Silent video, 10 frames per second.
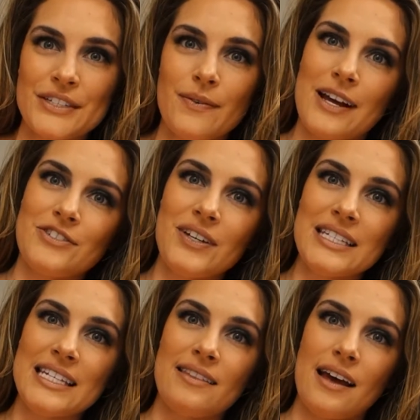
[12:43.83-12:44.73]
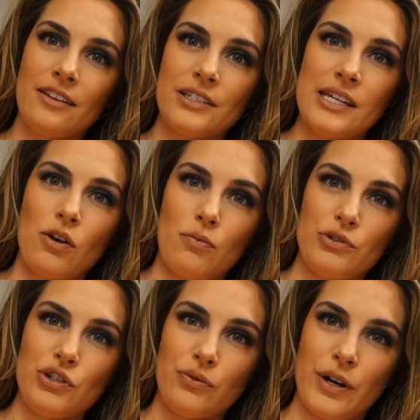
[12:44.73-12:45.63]
So as you can see, that looks like
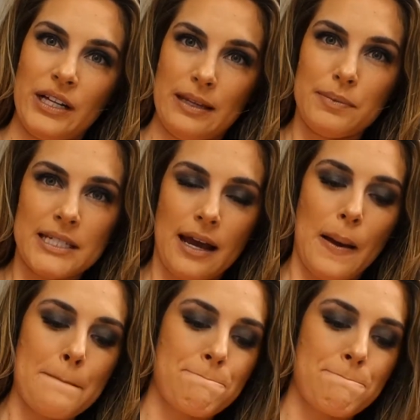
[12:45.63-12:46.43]
almost you're wearing lipstick,